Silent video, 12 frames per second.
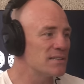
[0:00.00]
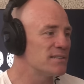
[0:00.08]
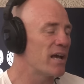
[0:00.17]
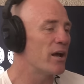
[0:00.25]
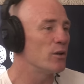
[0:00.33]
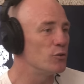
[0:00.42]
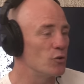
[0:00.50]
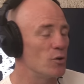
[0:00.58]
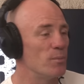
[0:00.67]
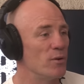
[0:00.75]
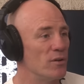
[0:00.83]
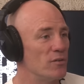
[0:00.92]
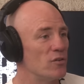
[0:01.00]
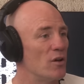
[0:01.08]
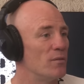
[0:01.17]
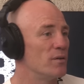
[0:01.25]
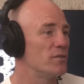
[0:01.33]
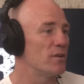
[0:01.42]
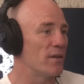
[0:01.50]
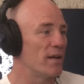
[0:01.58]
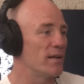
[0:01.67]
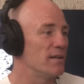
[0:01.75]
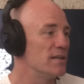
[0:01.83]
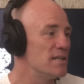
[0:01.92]
say, I'll do community service. So
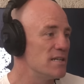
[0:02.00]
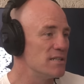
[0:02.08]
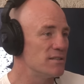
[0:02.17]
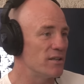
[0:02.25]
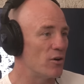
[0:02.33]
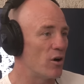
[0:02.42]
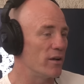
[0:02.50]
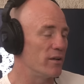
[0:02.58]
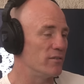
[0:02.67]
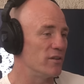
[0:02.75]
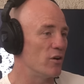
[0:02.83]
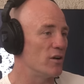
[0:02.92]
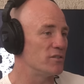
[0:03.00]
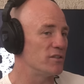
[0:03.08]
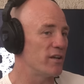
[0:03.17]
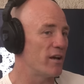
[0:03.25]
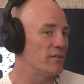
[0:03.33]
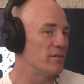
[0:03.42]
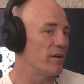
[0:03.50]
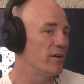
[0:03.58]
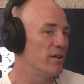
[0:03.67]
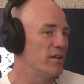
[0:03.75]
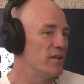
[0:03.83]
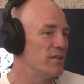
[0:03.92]
they yeah. said, All oh, right, here's the ICA." So
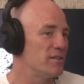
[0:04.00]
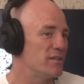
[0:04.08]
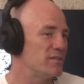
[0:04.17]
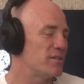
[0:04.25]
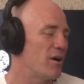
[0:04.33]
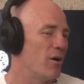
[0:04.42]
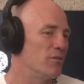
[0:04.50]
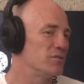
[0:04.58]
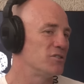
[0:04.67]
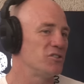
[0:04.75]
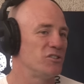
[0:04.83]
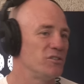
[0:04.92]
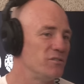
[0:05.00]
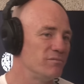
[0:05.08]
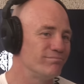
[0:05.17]
just the whole sh-